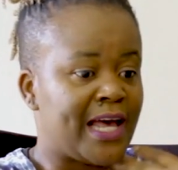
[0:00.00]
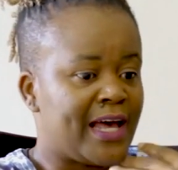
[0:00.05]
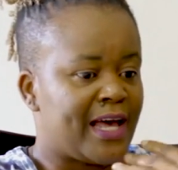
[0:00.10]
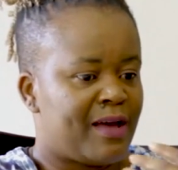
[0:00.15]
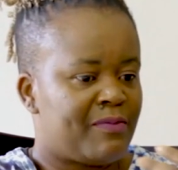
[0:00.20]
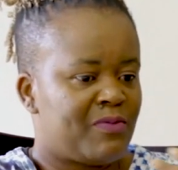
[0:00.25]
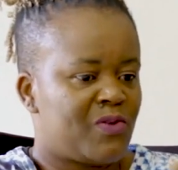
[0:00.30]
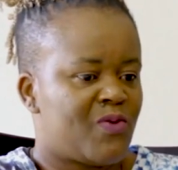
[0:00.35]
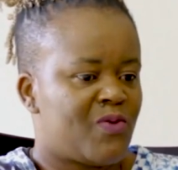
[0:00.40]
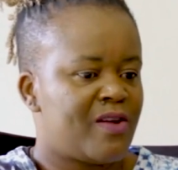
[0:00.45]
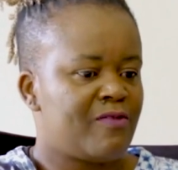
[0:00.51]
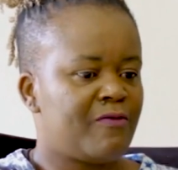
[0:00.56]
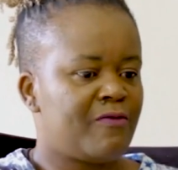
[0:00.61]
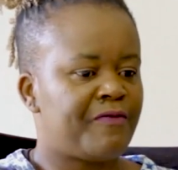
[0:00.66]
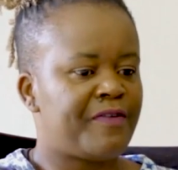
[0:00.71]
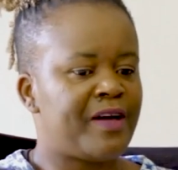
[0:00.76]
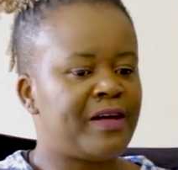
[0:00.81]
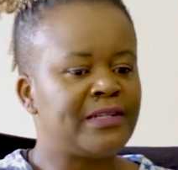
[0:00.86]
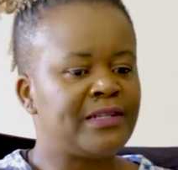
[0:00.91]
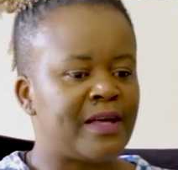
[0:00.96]
I'm the one who
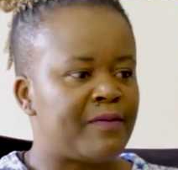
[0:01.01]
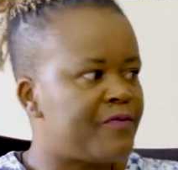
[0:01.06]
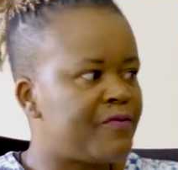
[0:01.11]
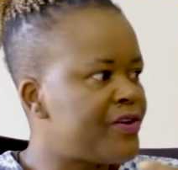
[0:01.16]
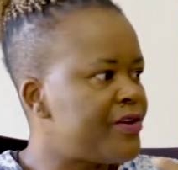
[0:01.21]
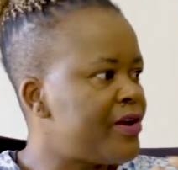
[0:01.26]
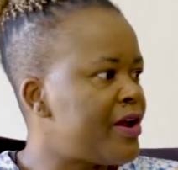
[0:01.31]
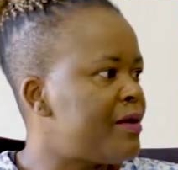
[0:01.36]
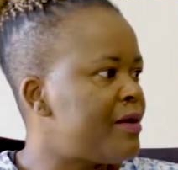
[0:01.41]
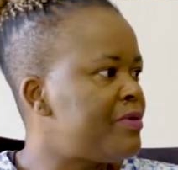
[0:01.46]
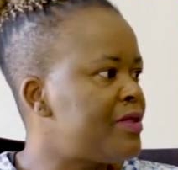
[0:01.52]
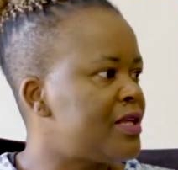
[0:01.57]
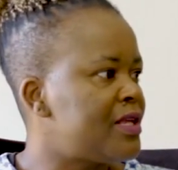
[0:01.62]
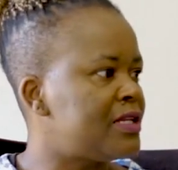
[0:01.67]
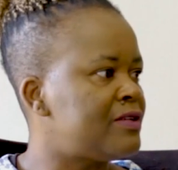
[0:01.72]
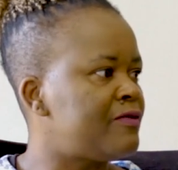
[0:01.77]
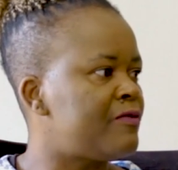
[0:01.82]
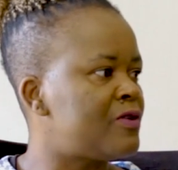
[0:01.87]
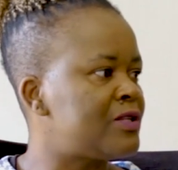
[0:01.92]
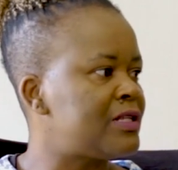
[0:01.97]
filed. I'm very happy the
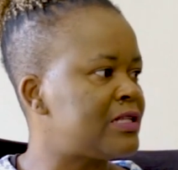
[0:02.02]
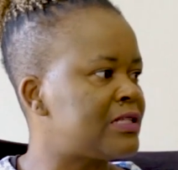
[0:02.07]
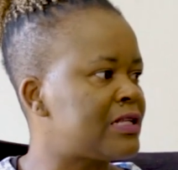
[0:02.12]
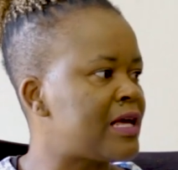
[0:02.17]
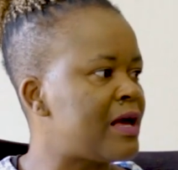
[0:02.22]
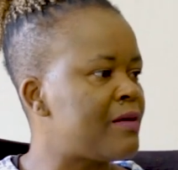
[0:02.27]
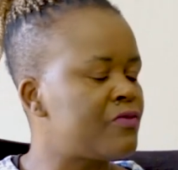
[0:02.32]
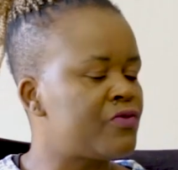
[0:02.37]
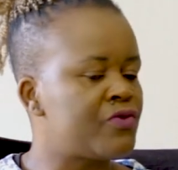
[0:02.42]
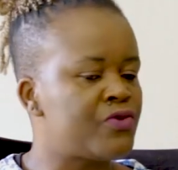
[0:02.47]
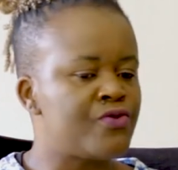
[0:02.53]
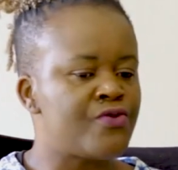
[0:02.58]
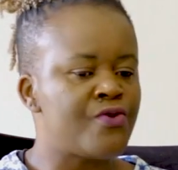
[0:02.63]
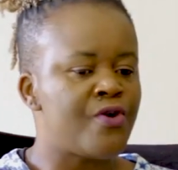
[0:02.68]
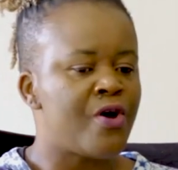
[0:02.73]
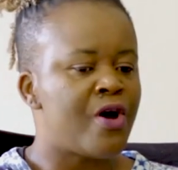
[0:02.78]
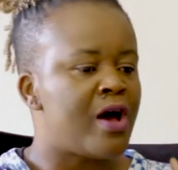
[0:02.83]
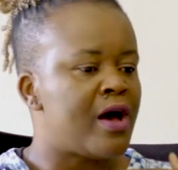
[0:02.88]
divorce has come through.